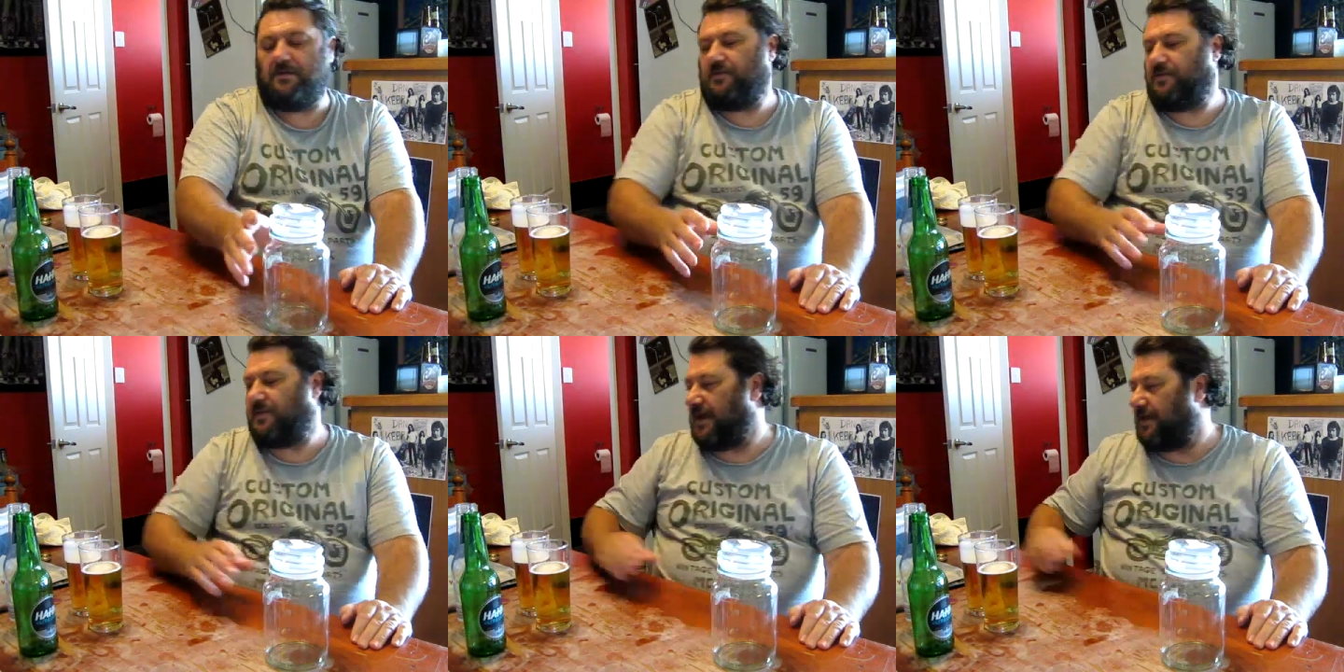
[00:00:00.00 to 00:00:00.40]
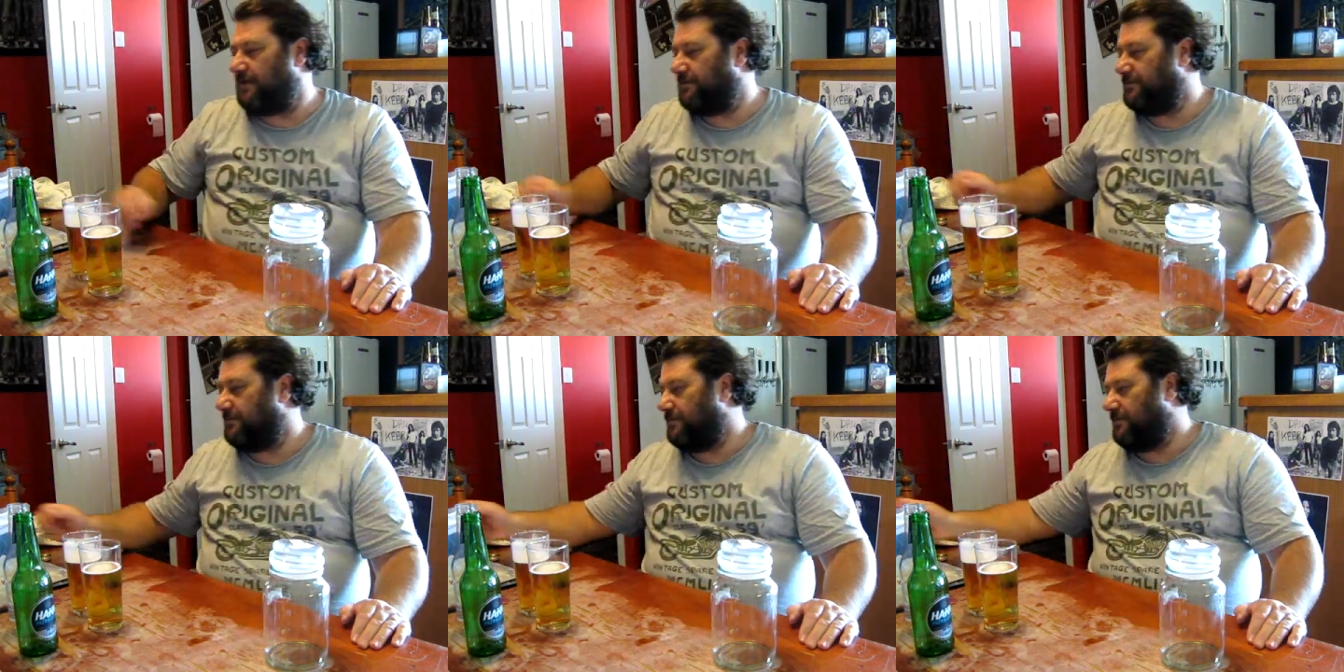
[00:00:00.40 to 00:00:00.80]

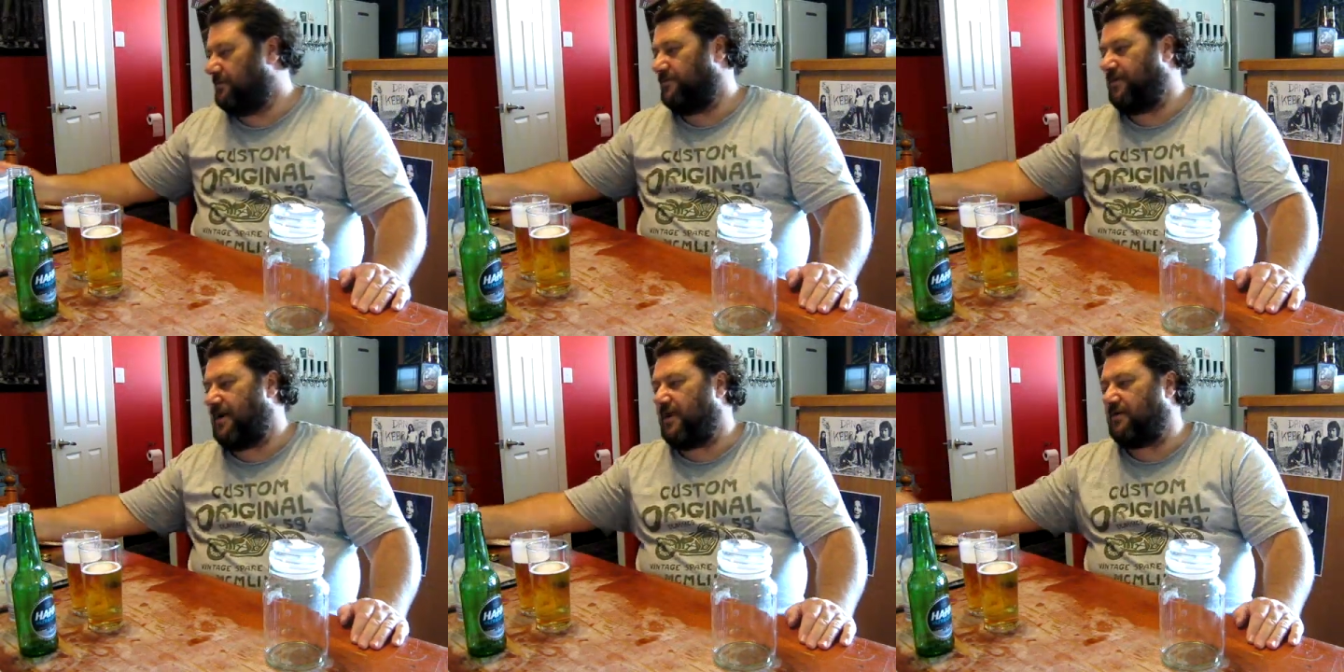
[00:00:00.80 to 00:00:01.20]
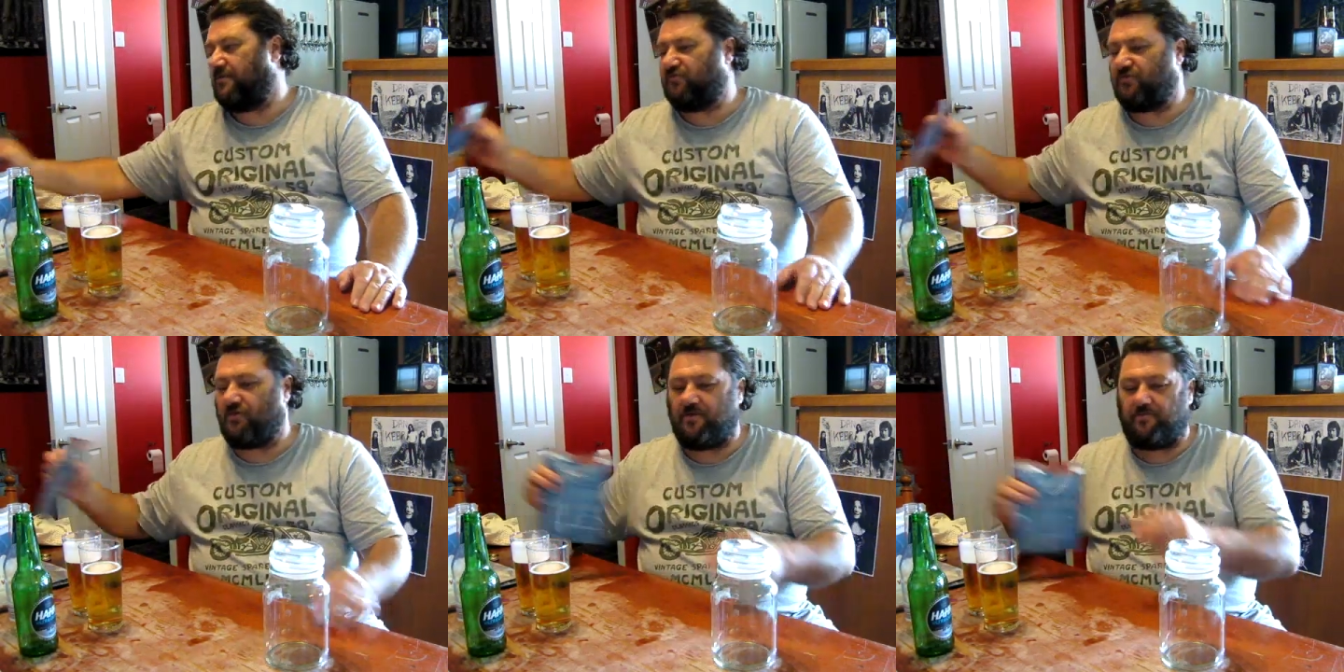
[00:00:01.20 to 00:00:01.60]
That bag
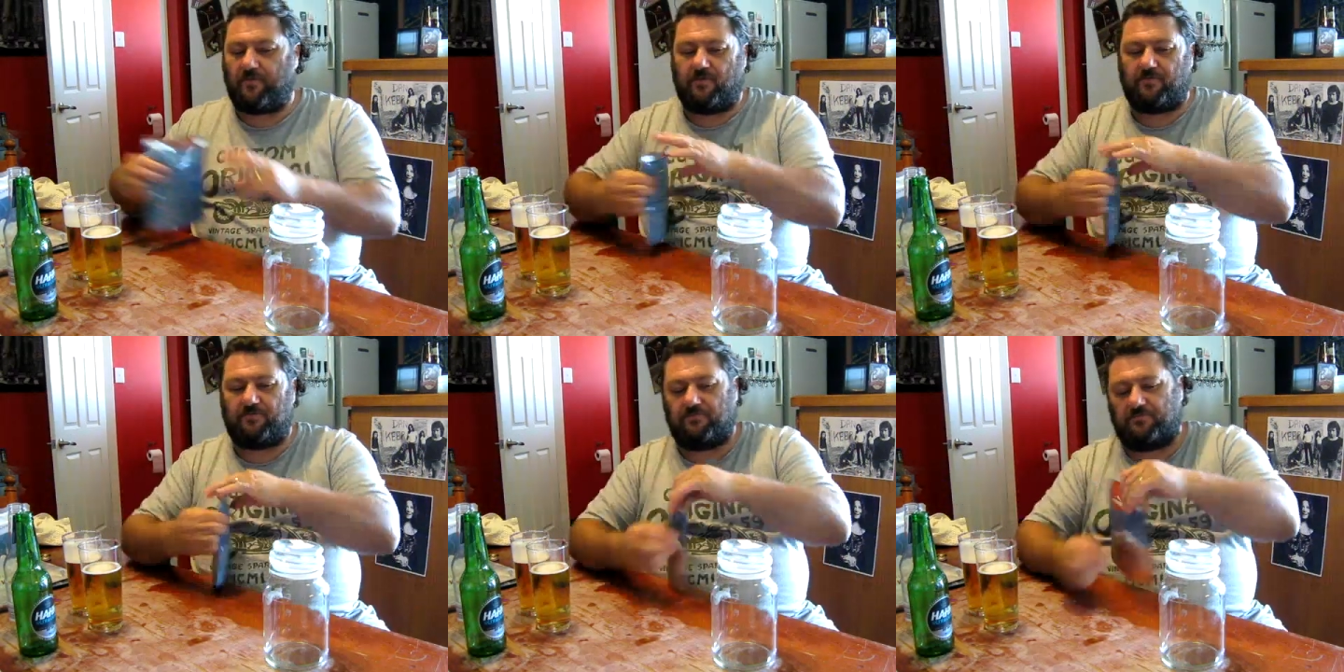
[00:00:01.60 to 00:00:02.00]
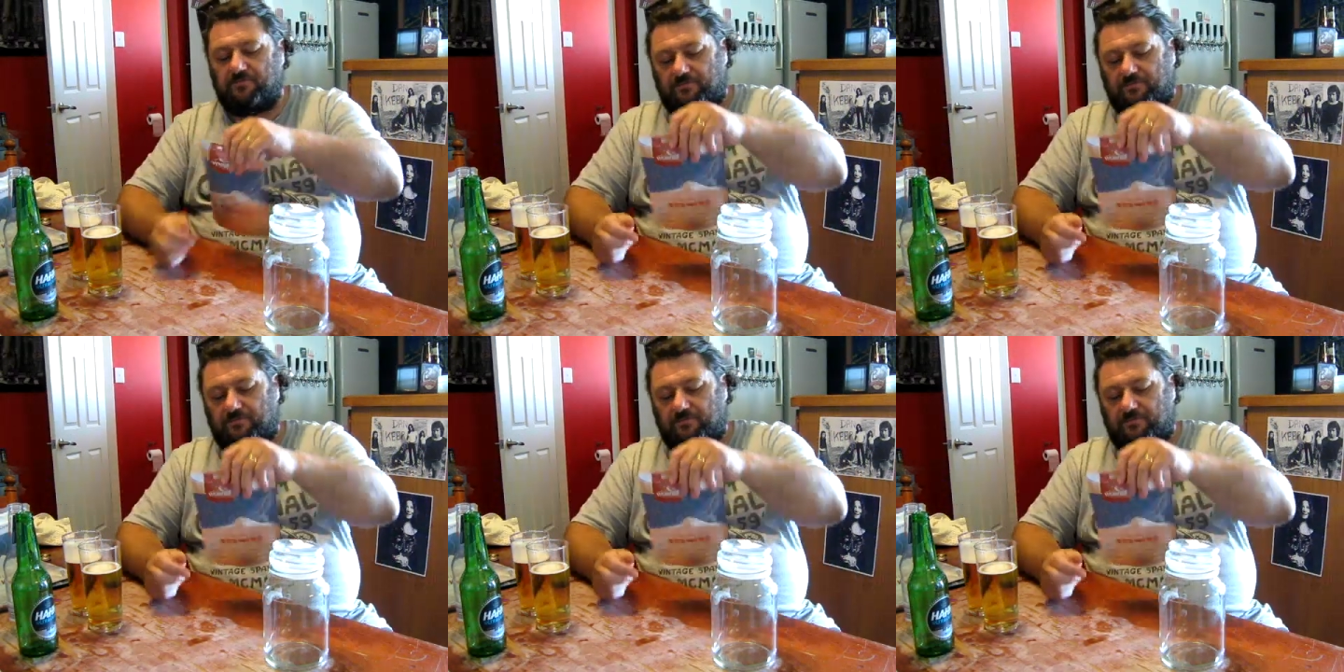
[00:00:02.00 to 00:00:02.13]
of dry malt